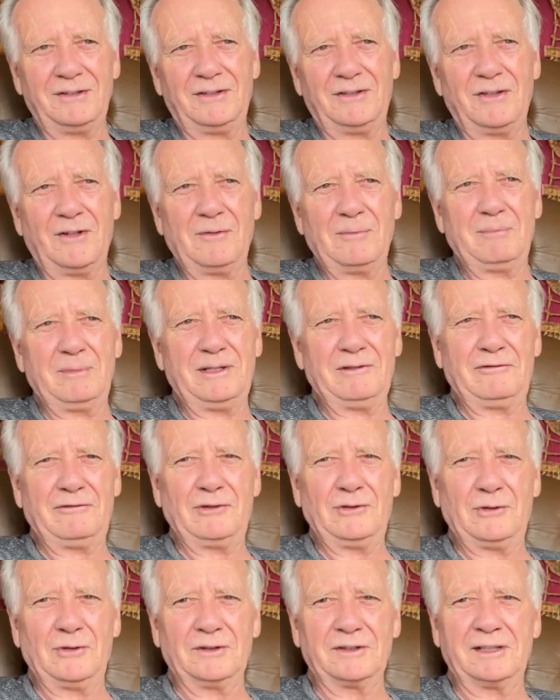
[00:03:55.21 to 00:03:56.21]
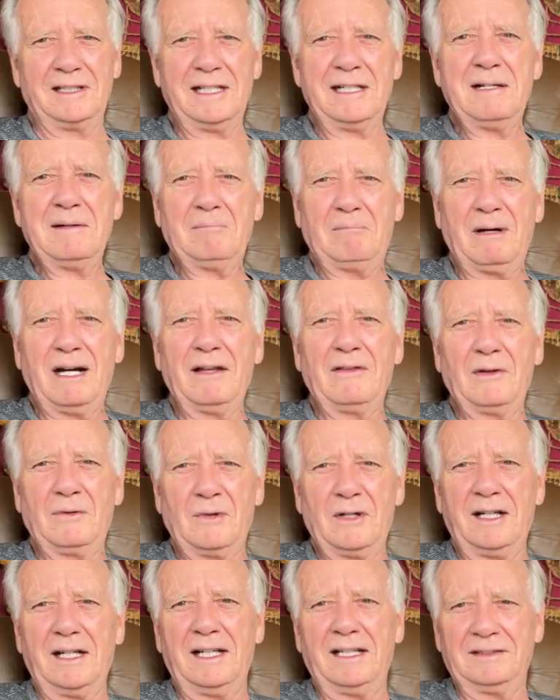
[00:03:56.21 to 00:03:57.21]
don't be fooled. By the
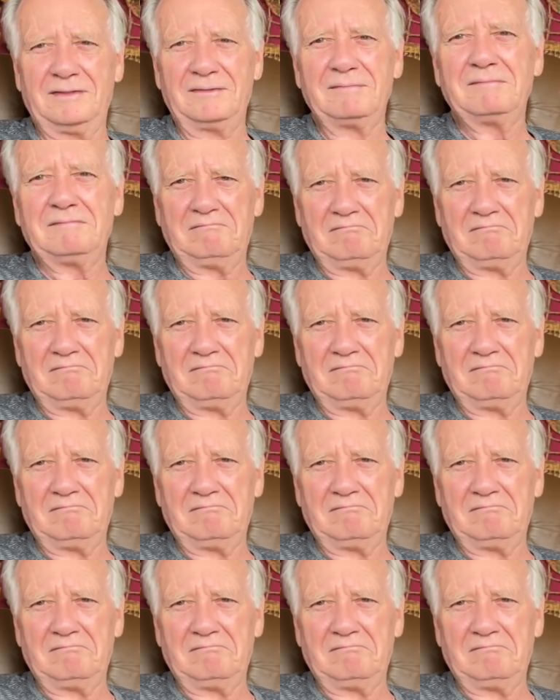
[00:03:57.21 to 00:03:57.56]
way,